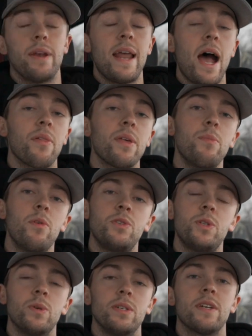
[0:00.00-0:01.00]
now they moved
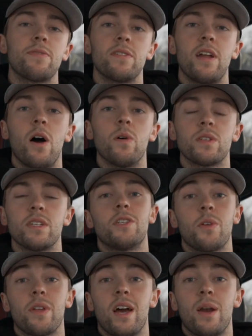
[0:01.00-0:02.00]
to a different house,
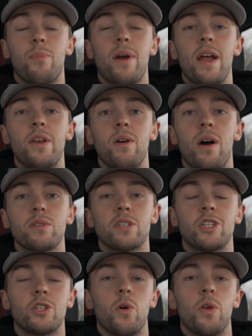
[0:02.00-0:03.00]
so they got a brand new house to
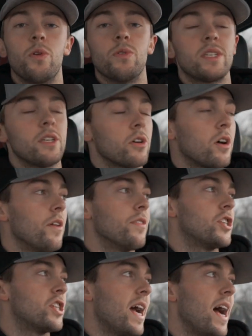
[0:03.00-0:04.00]
show you, still called the
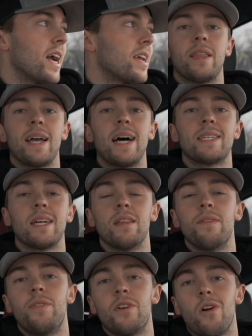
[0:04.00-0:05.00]
shack. The guys that
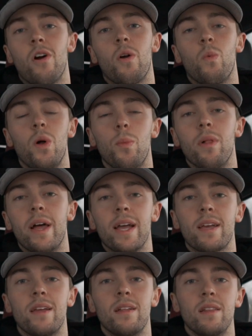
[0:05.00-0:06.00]
live there are Will
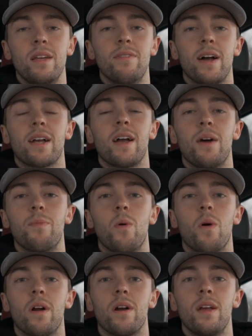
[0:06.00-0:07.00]
Blake, Levi
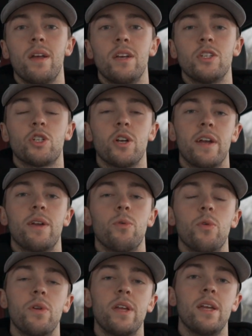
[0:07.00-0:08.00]
Cudmore, Trey
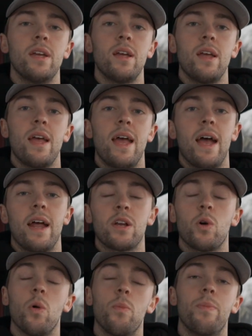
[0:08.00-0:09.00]
Rooney, and
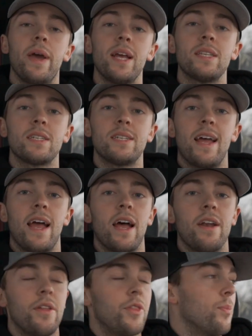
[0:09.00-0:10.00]
Colton Bates,
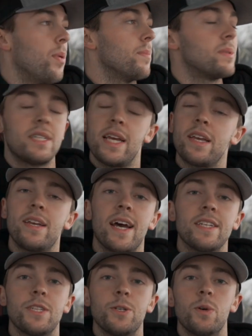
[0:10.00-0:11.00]
and they're pumped to take you
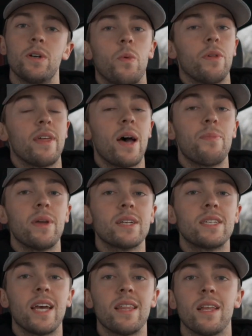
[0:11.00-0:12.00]
guys through it. With that being
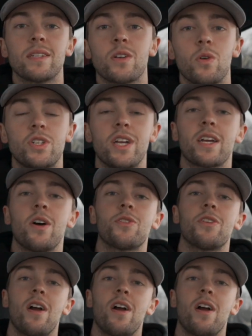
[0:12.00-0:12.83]
said, let's go check out their